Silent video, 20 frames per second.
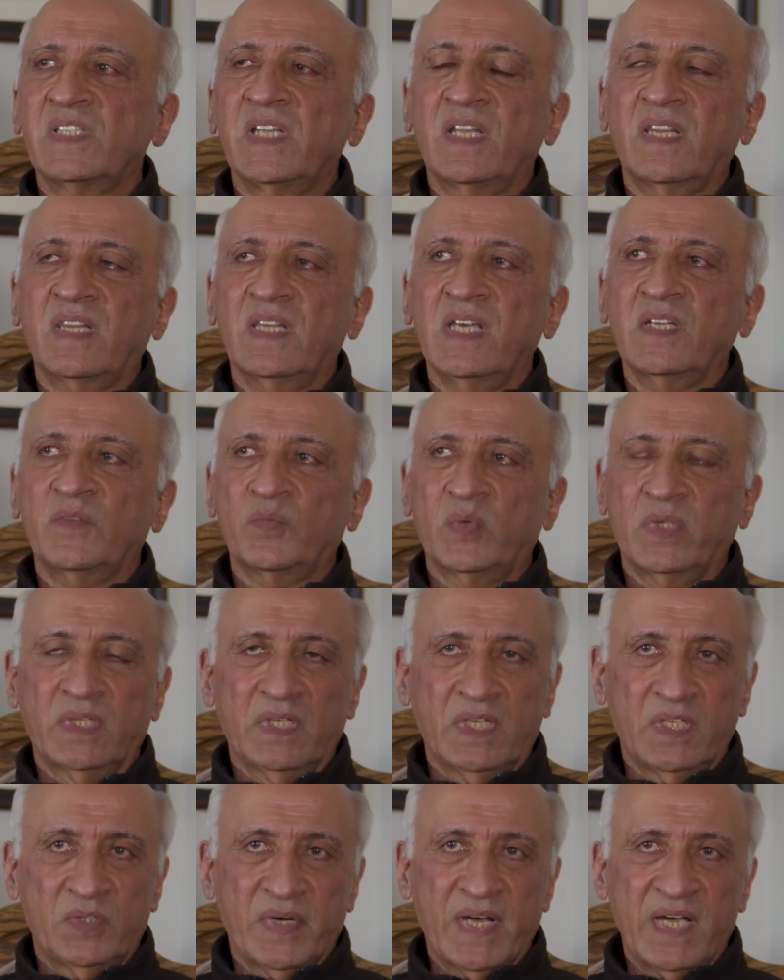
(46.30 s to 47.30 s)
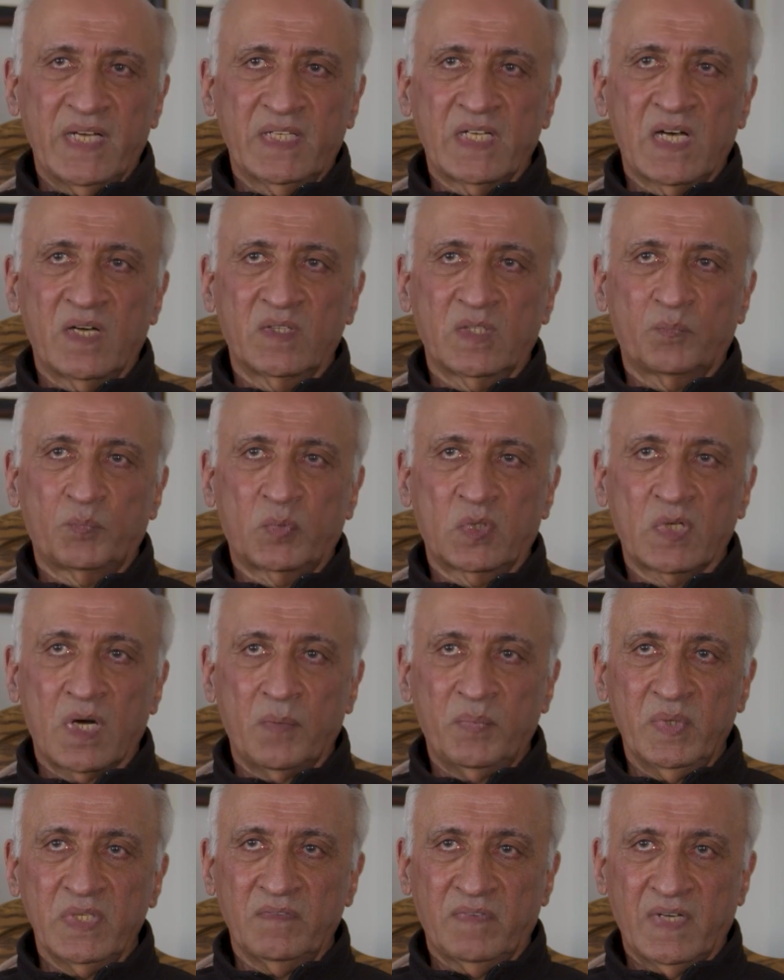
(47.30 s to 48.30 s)
they think we're going to drag down the
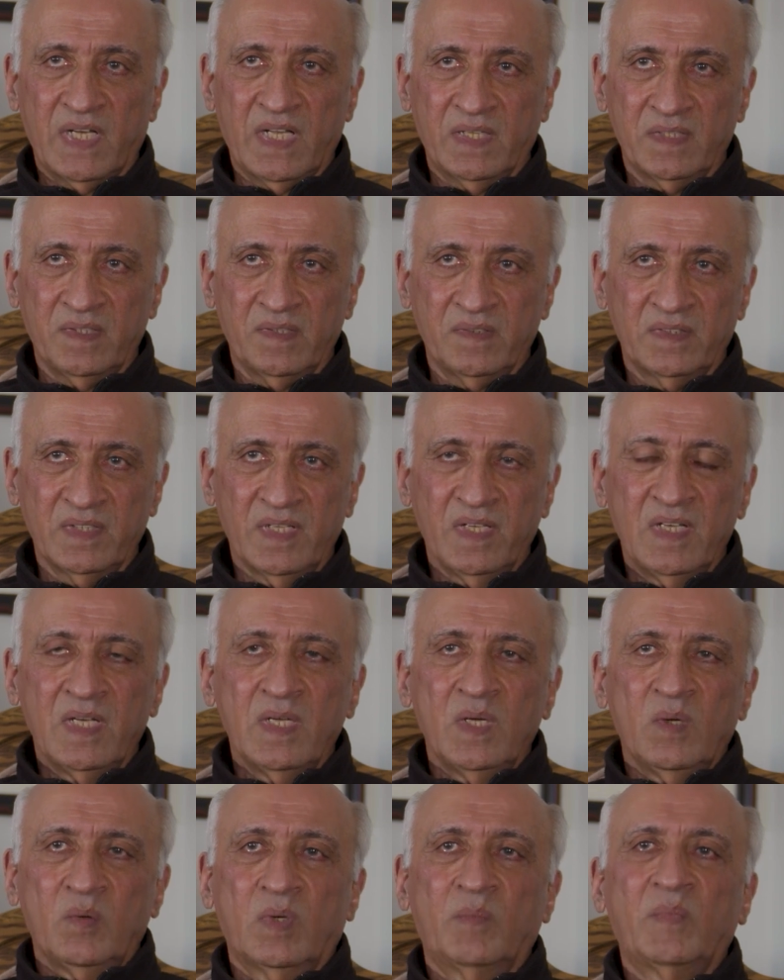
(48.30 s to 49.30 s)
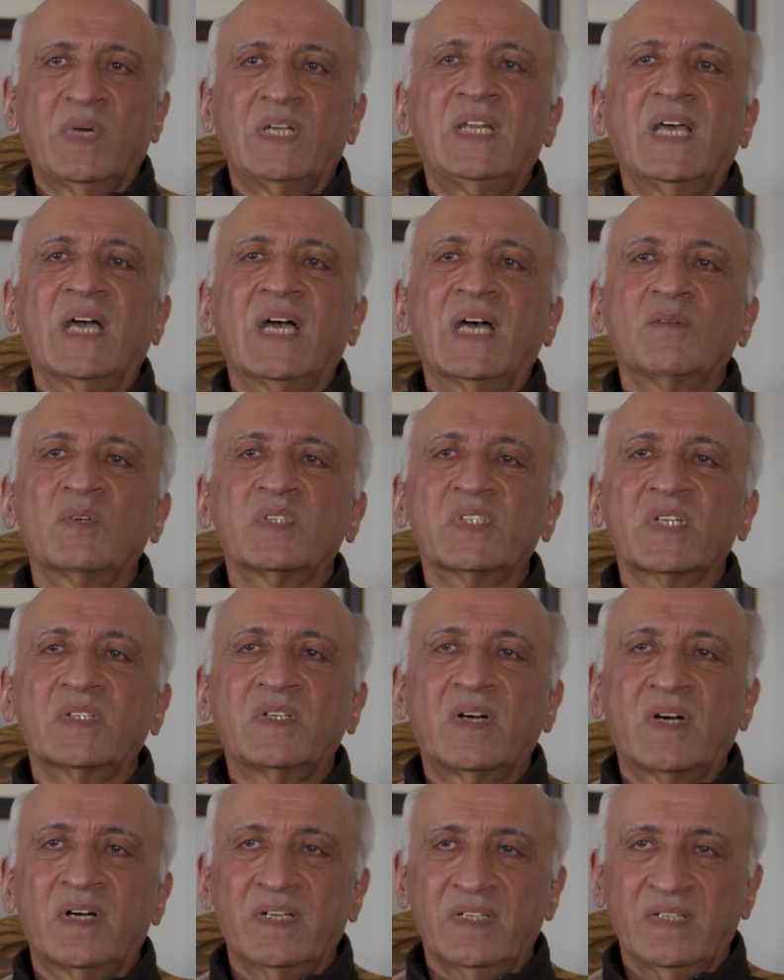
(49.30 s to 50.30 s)
property values? Well, my dad was a
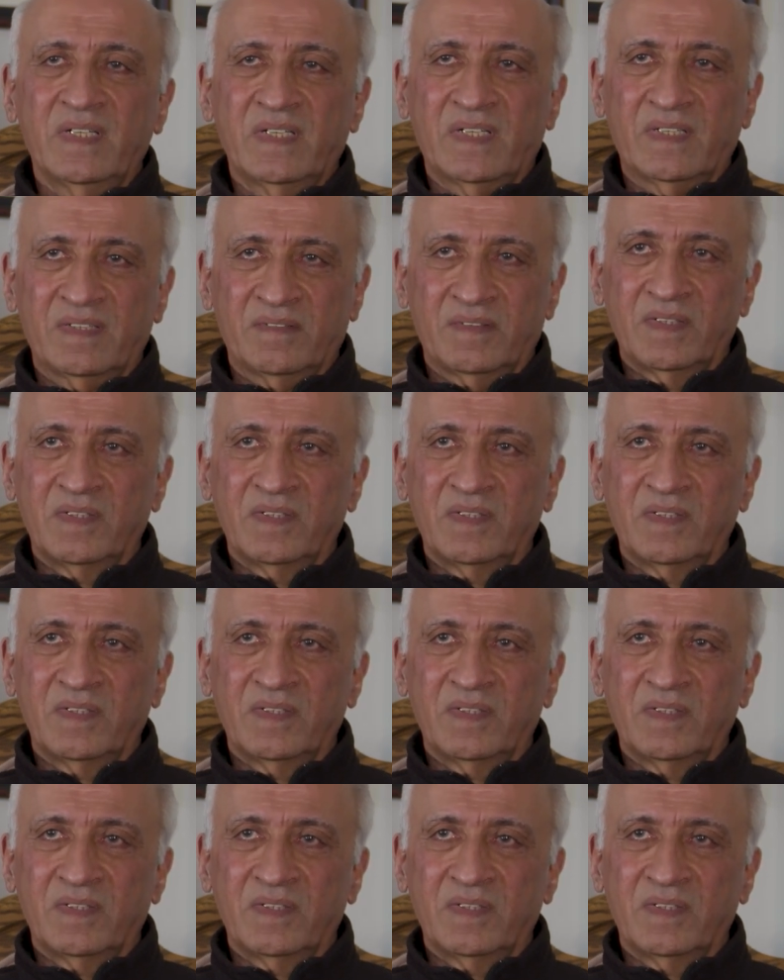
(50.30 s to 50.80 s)
gardener.